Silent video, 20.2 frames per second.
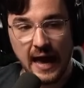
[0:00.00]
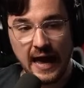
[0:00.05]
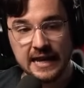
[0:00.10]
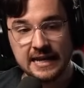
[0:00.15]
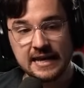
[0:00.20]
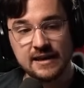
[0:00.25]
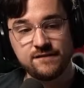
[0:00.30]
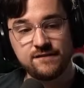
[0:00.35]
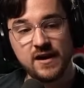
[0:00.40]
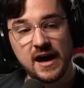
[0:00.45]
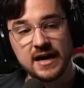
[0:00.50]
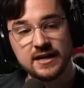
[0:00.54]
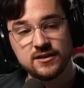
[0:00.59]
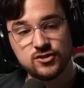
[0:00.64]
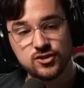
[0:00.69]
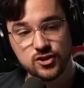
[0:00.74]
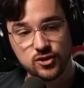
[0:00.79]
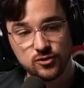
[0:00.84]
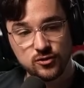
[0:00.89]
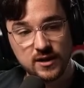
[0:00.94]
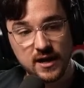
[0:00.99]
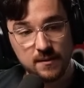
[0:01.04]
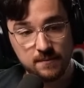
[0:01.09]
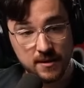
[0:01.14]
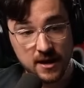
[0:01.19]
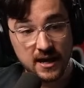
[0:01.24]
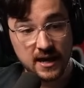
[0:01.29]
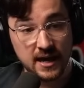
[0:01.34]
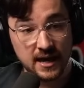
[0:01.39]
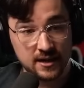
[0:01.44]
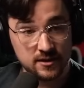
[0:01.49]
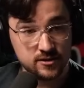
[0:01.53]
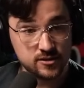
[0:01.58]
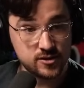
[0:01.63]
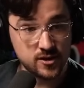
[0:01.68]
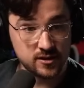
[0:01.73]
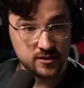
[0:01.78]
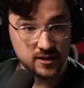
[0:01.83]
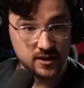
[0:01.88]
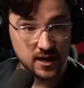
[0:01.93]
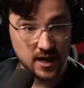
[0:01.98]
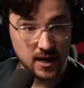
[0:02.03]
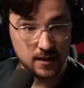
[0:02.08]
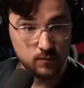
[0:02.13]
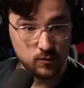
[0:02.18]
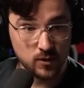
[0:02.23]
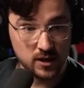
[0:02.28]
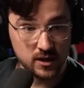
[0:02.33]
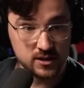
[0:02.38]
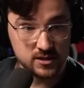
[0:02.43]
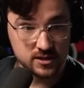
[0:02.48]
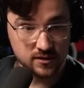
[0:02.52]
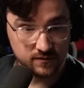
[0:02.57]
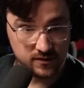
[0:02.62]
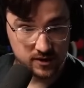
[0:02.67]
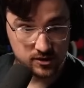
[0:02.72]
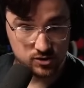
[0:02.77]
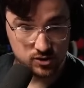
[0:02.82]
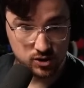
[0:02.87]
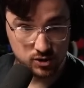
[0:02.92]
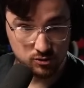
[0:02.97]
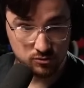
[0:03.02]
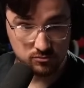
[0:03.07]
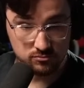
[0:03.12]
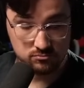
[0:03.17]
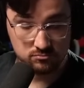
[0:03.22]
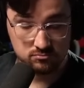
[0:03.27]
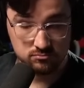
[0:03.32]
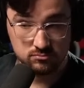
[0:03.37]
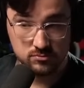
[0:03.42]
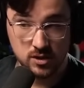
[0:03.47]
And if I do get my hands on the game relatively soon,